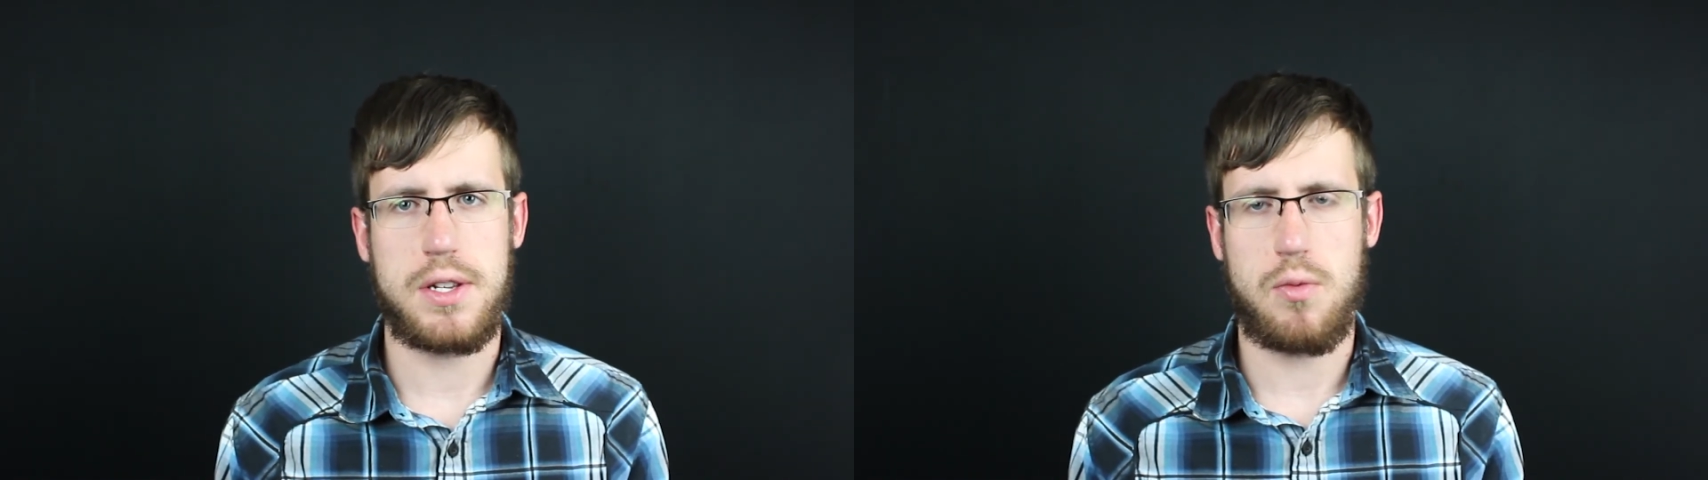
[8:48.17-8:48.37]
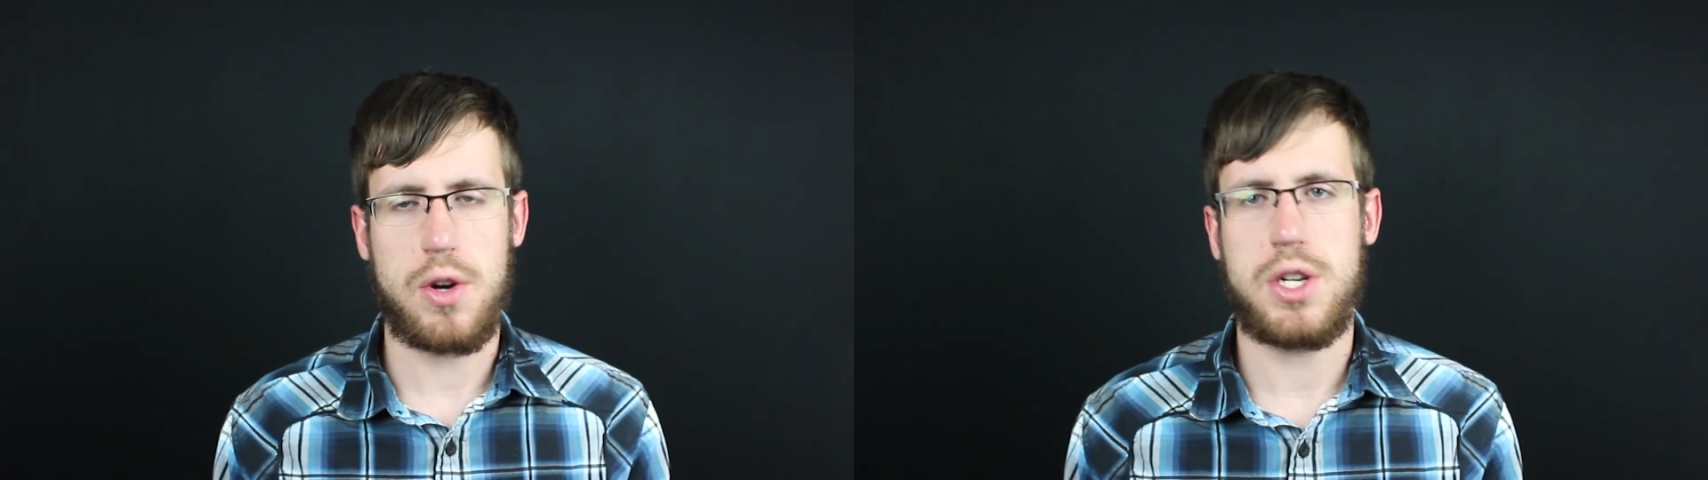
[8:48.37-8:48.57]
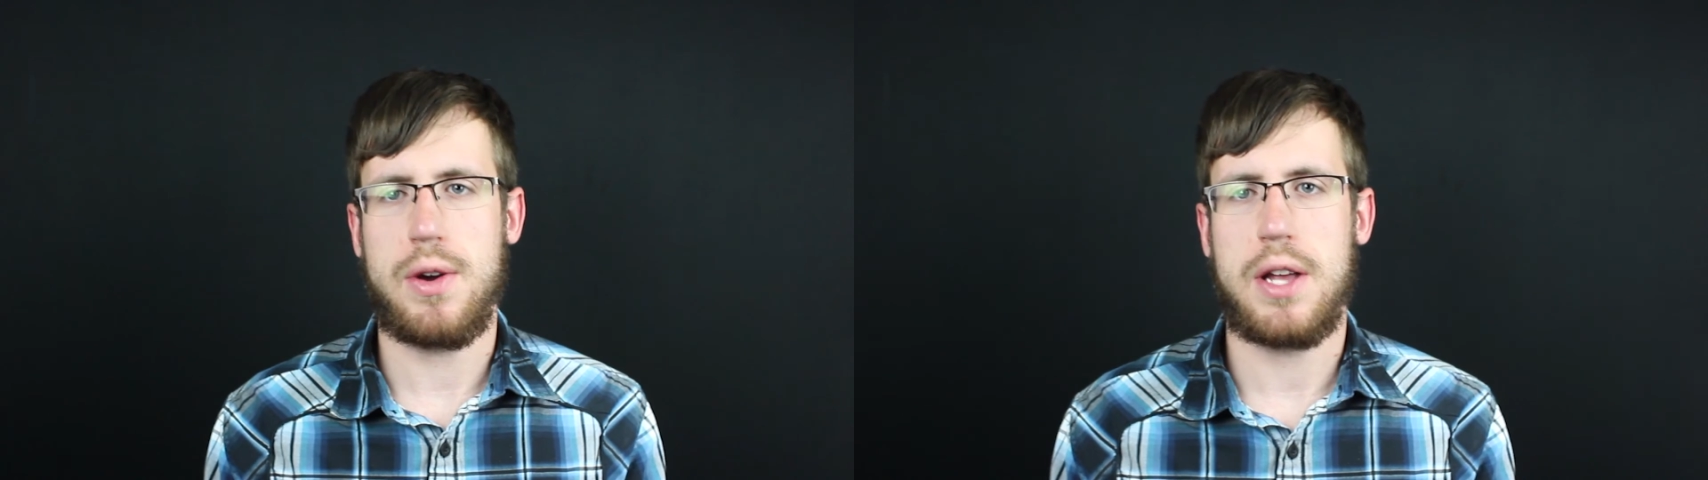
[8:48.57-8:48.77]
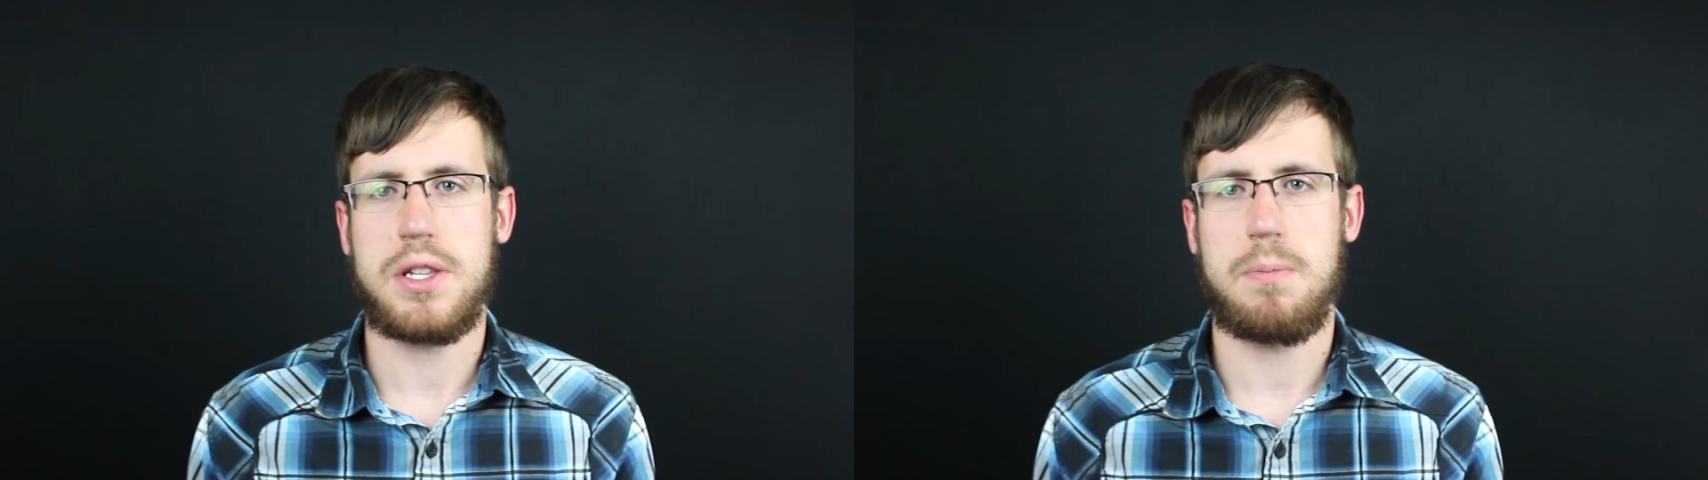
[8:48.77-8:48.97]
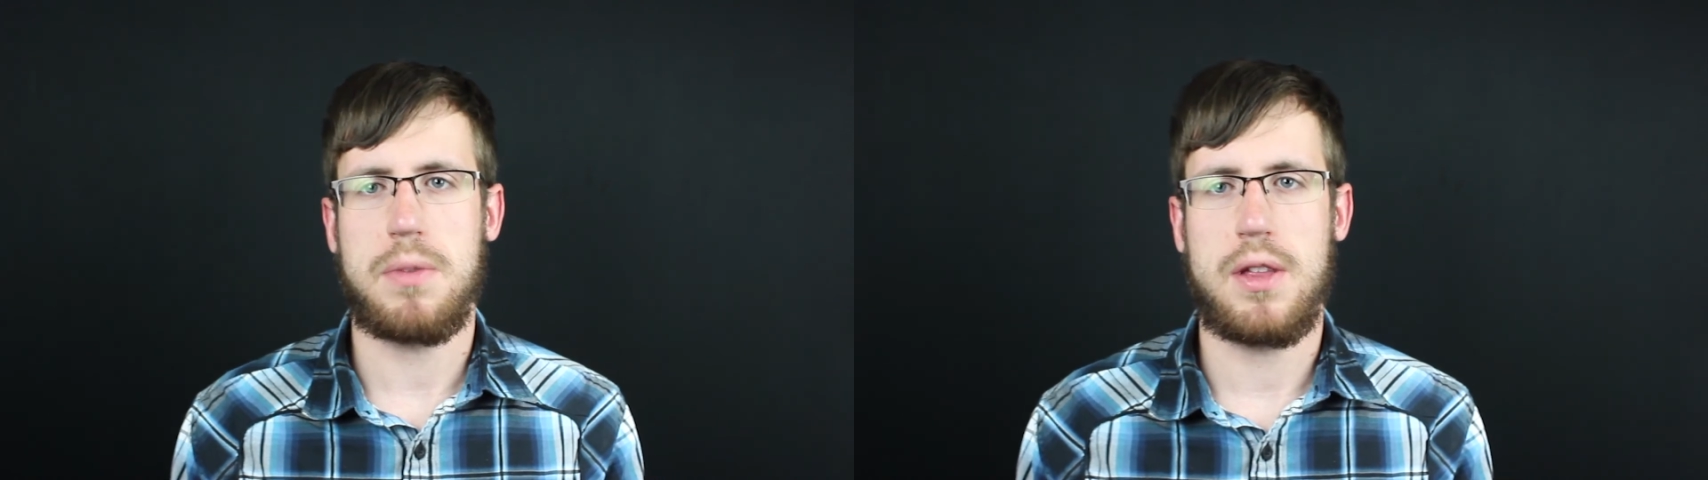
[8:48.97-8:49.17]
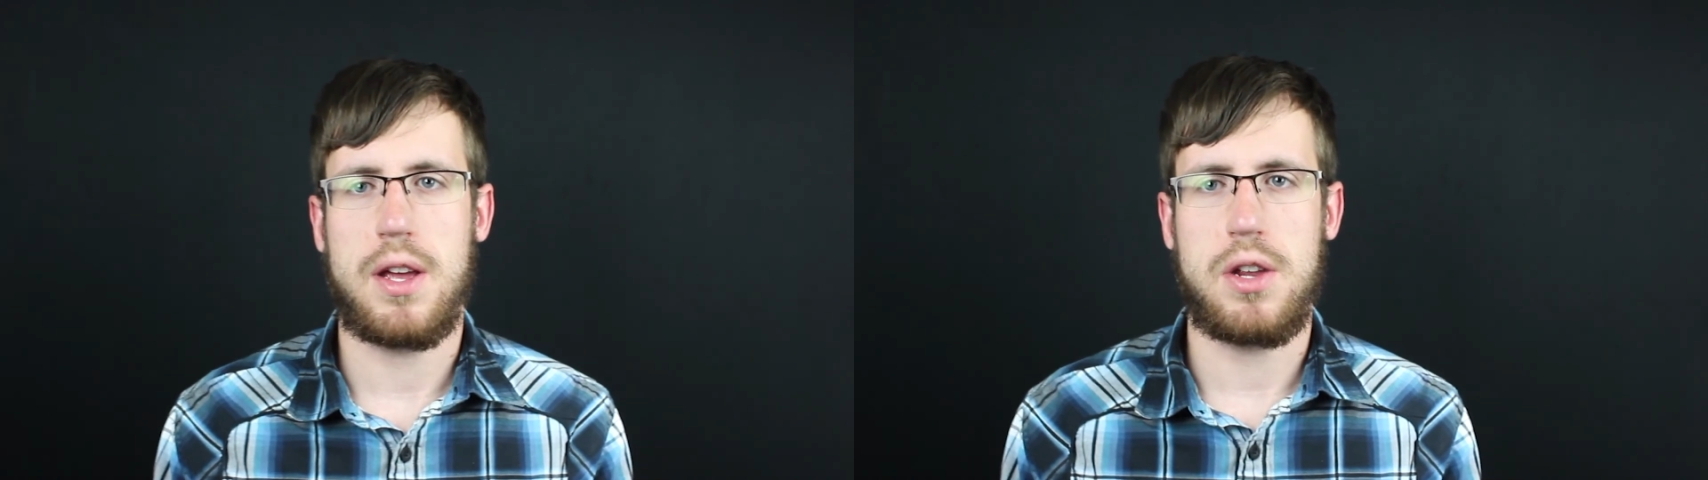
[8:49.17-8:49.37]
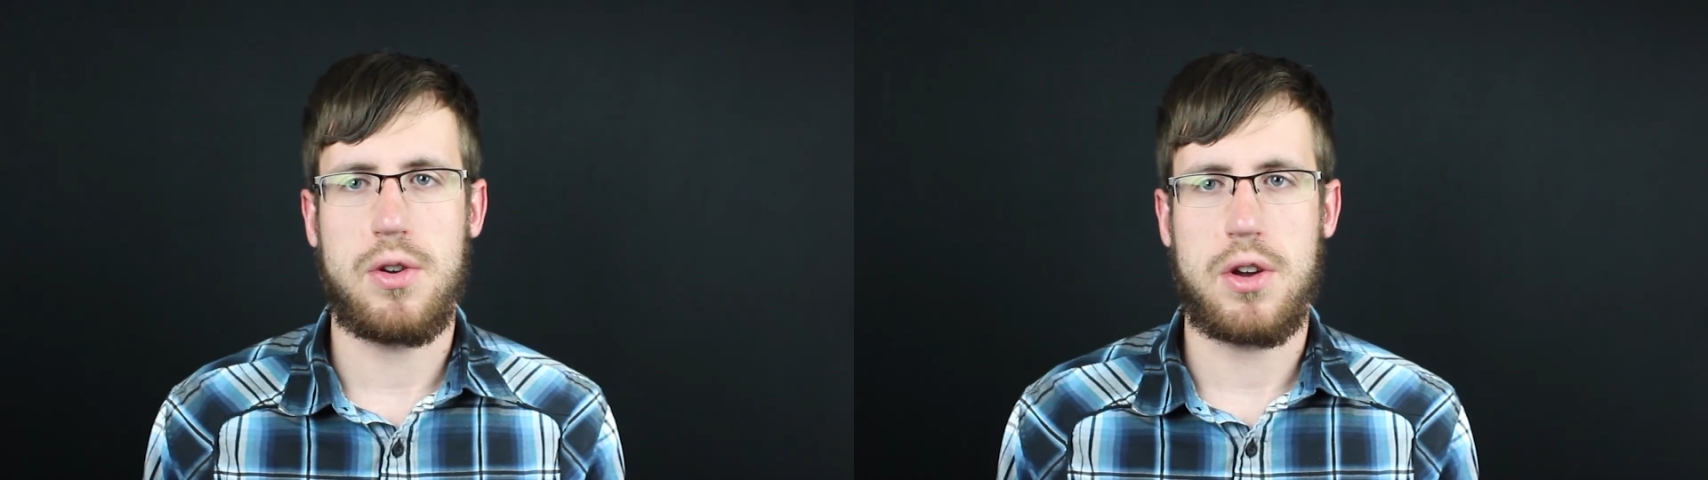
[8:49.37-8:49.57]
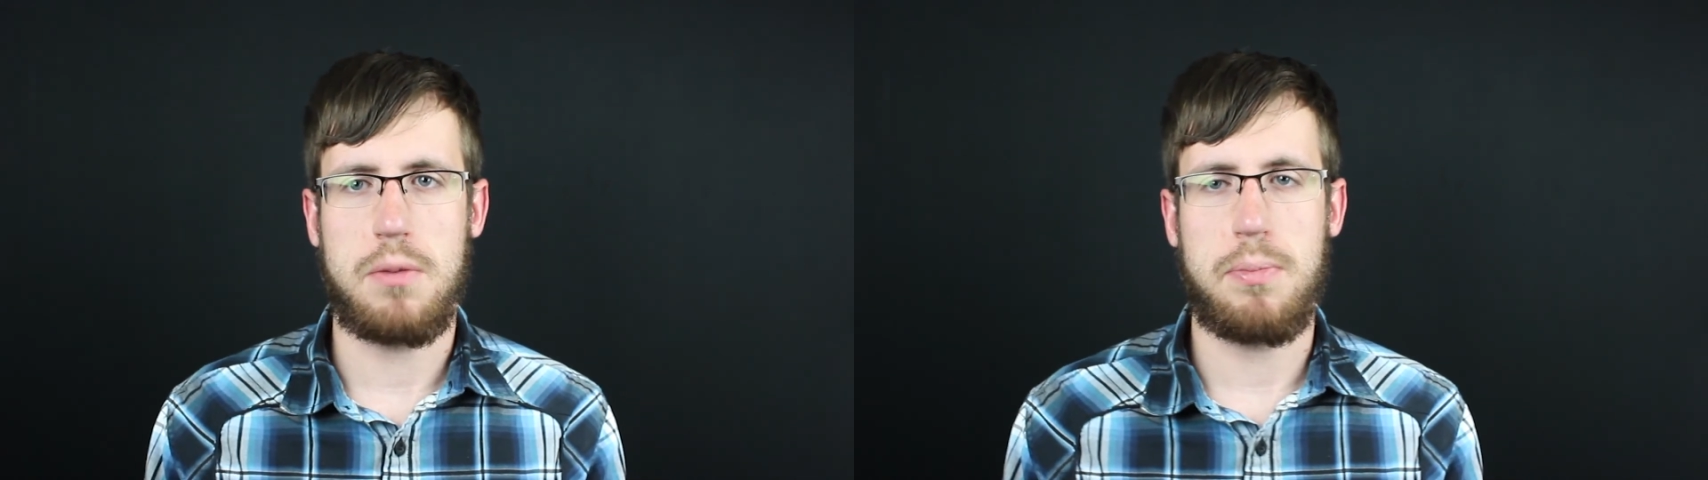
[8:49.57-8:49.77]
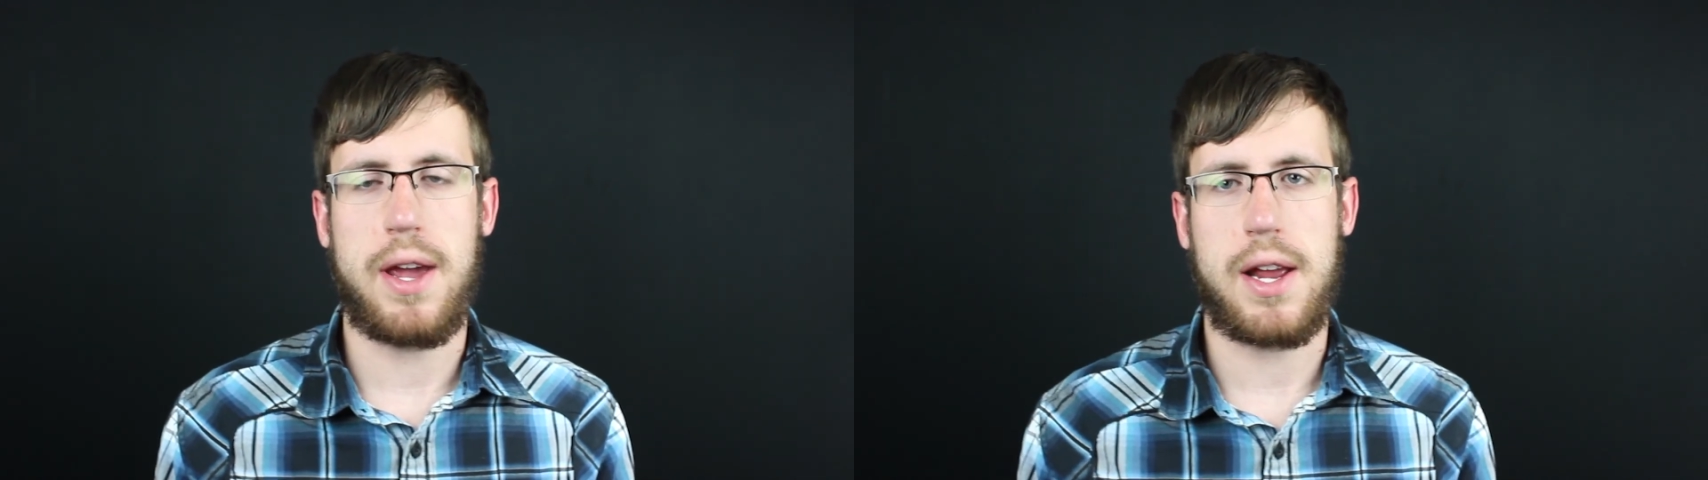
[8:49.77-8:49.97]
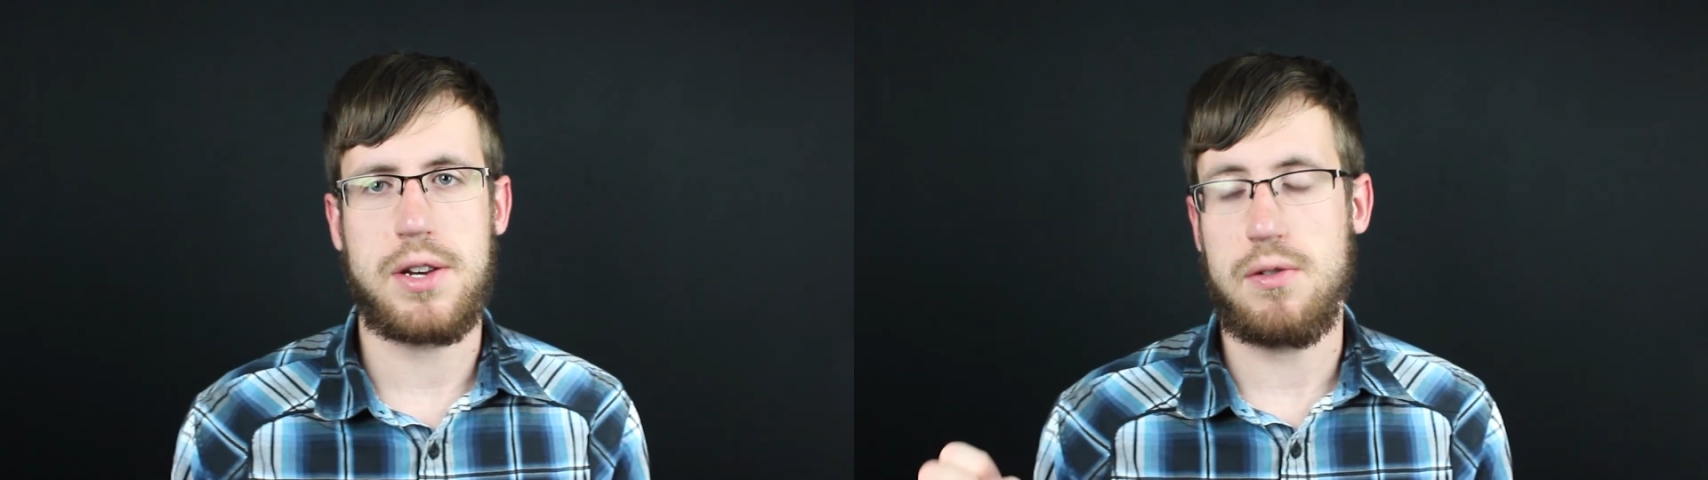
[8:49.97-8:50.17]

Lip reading: and wish you had something that you could ping